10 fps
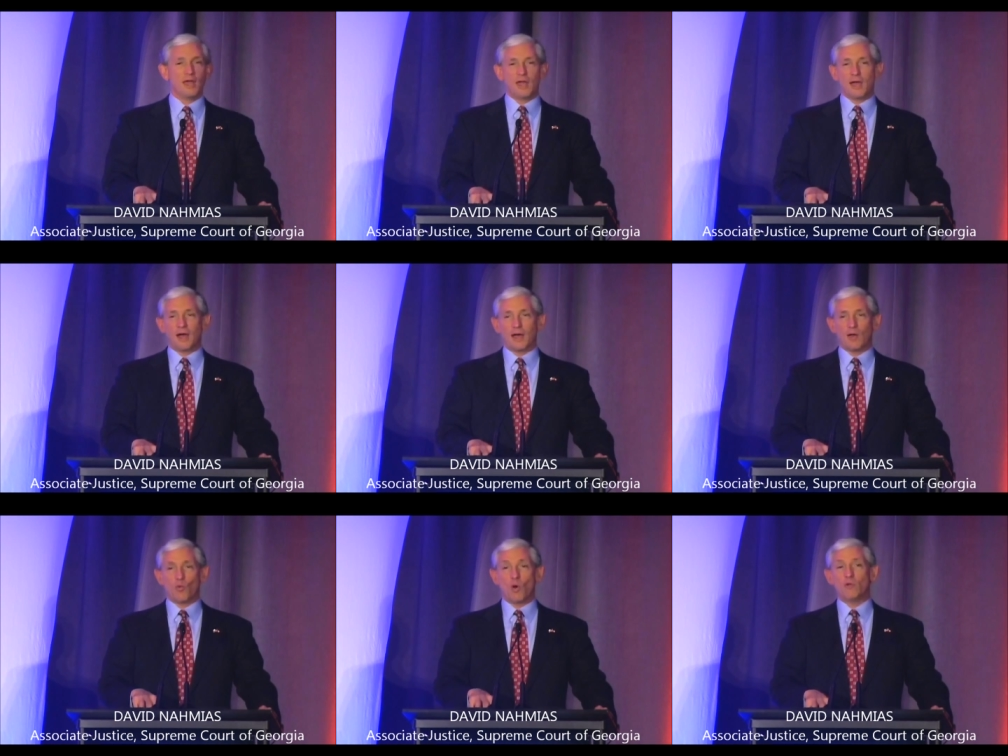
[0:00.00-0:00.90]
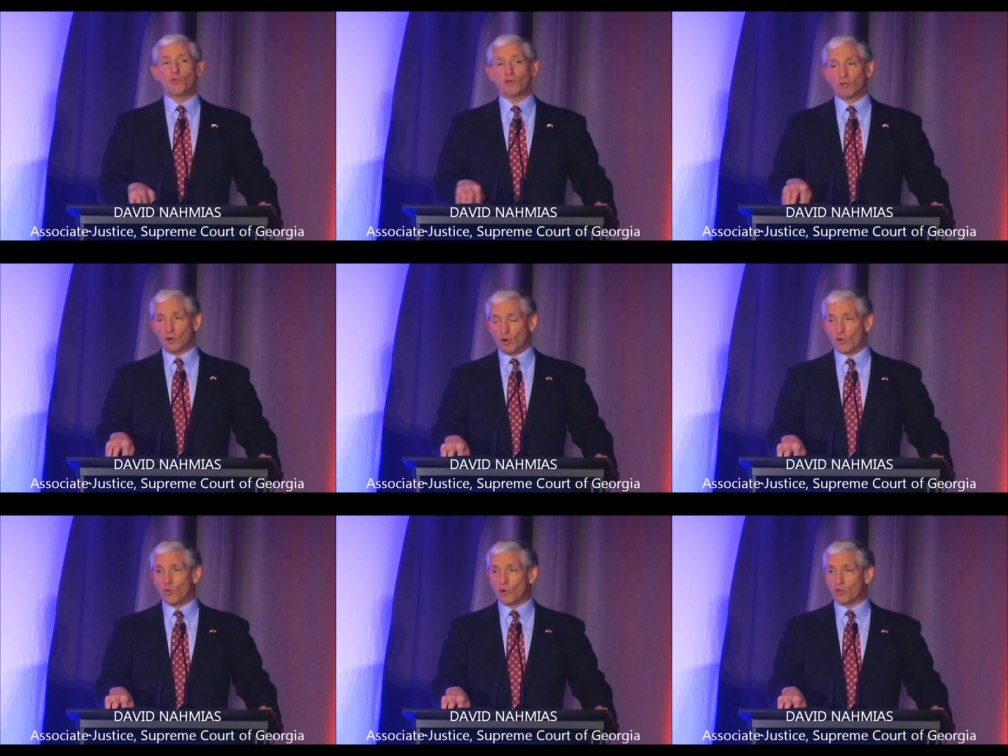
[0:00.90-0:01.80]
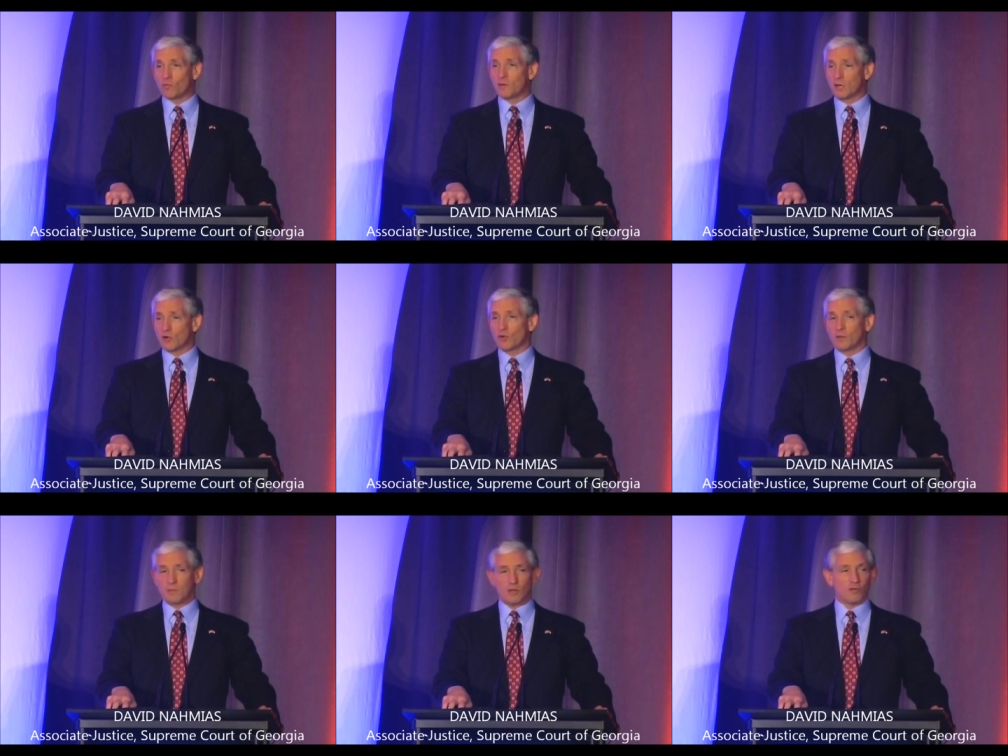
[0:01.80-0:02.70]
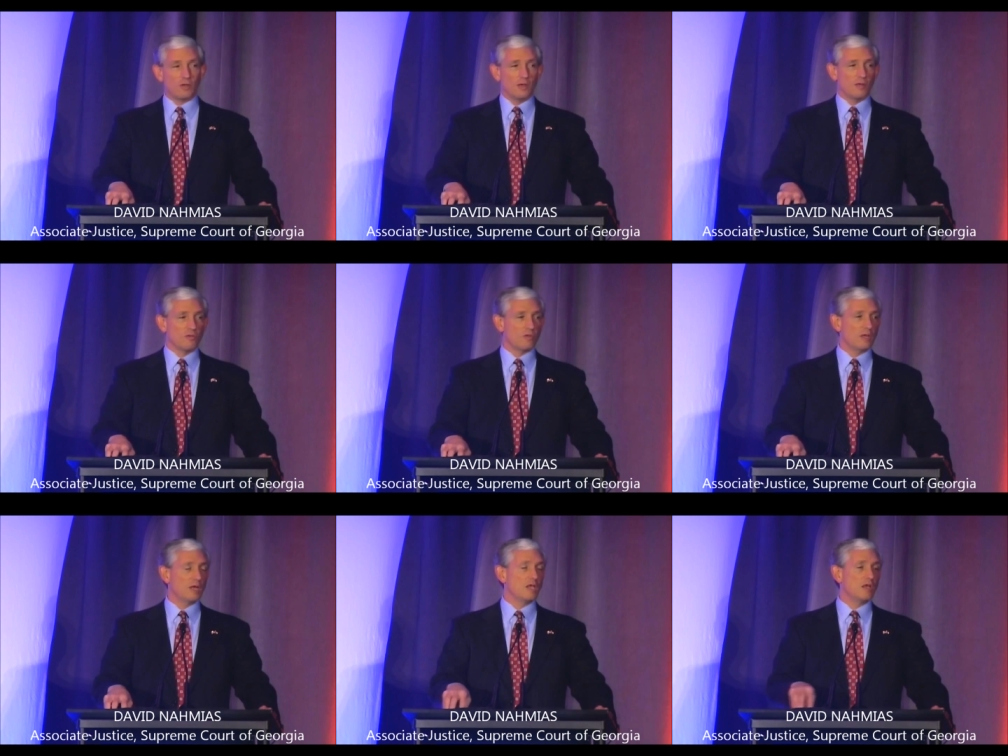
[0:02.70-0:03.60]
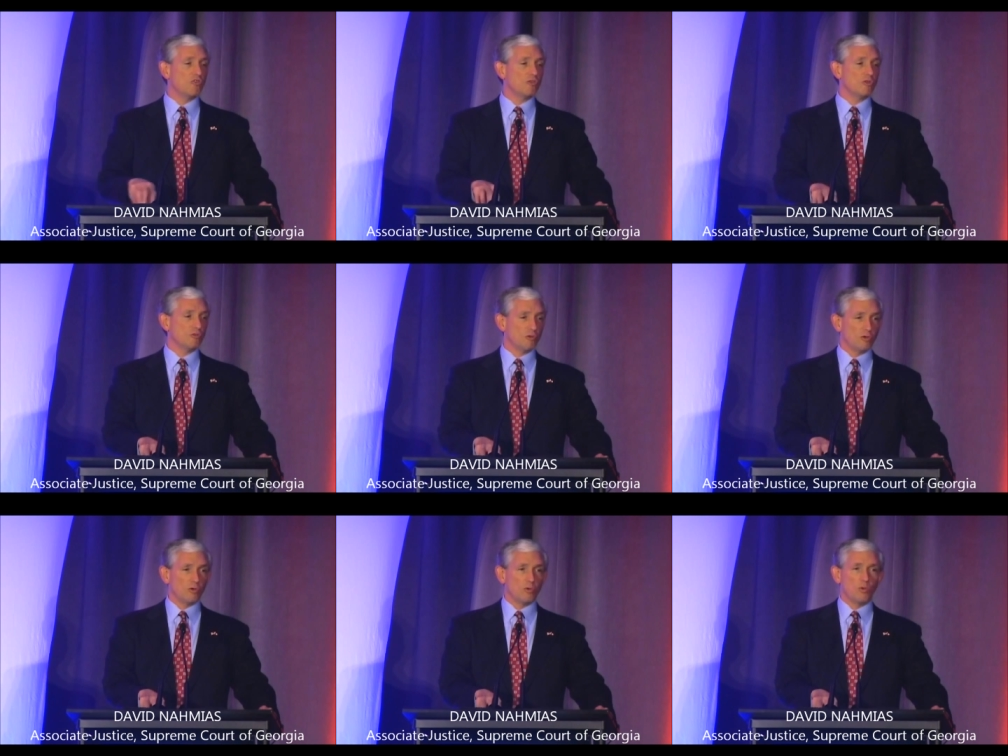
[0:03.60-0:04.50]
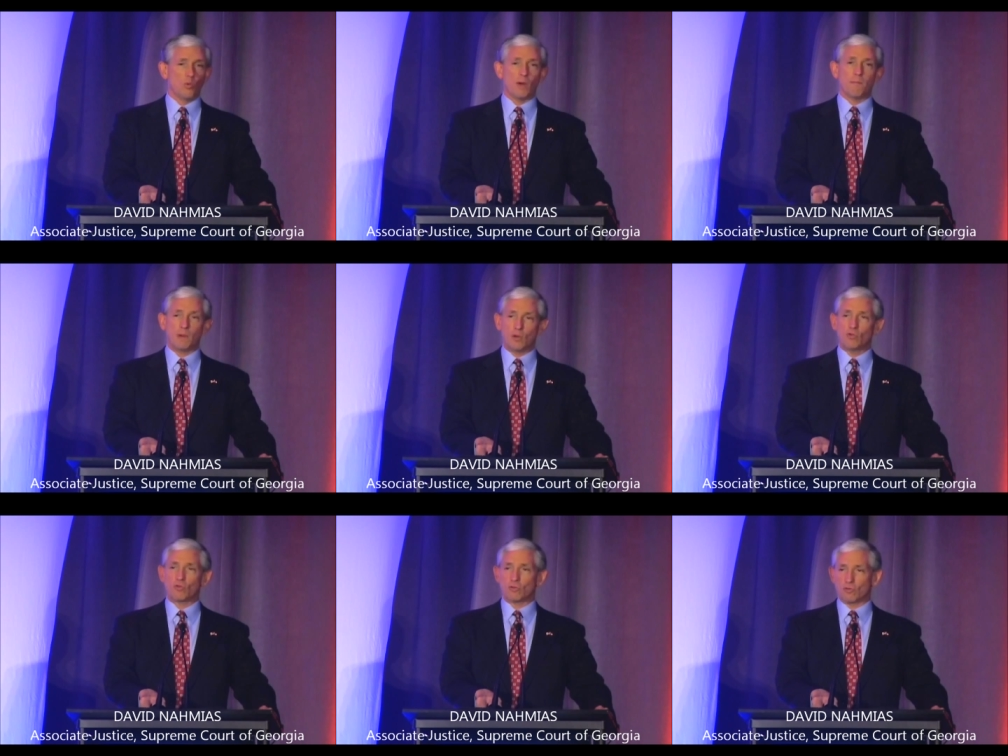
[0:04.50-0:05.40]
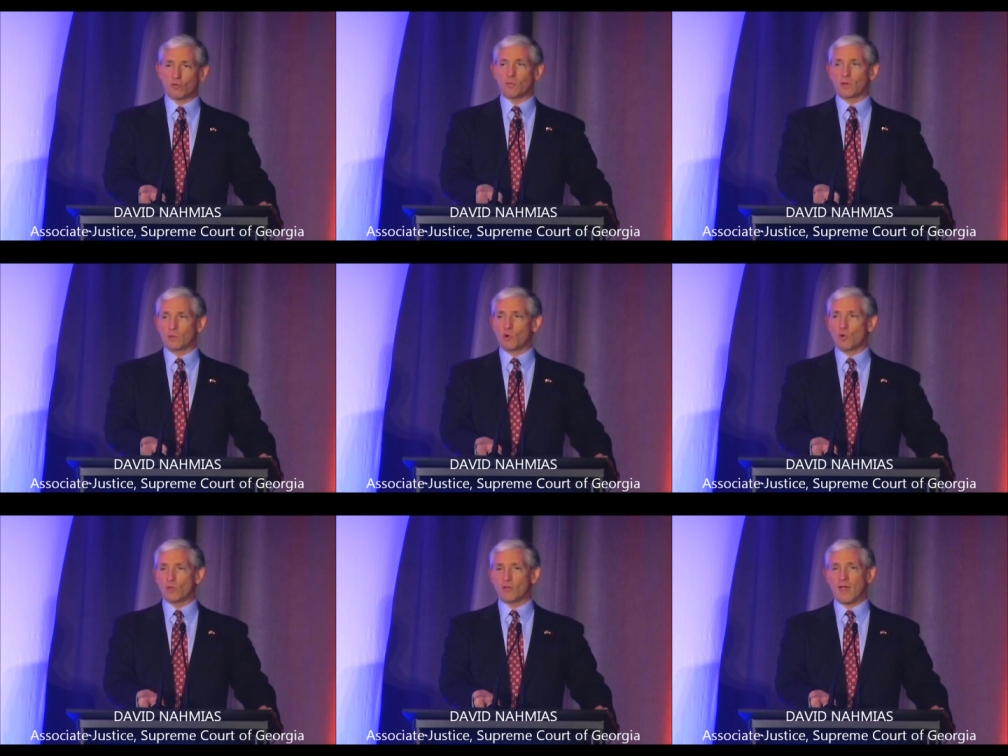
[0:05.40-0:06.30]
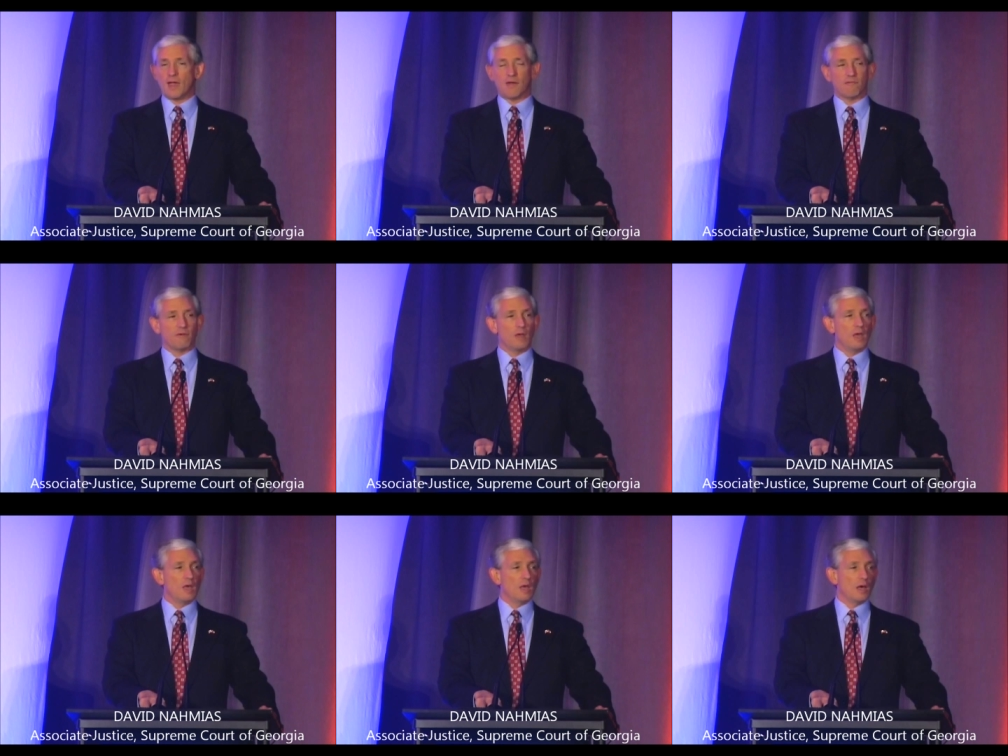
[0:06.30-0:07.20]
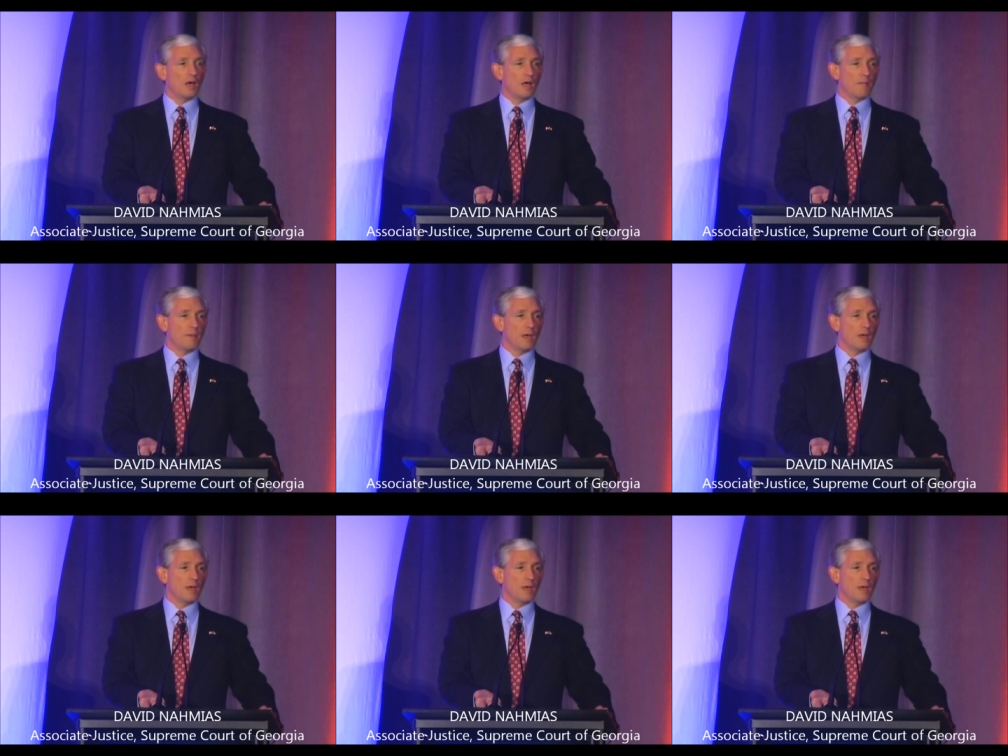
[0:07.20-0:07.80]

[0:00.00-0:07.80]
uh, one reason our court is particularly busy is in addition to what most Supreme Courts have um,